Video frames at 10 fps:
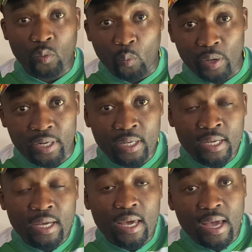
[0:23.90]
to
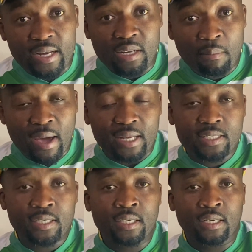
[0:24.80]
win any
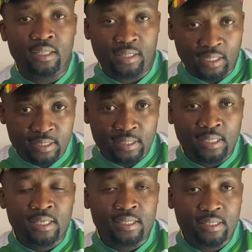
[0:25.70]
match this
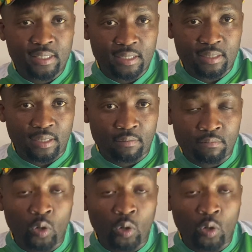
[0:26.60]
season.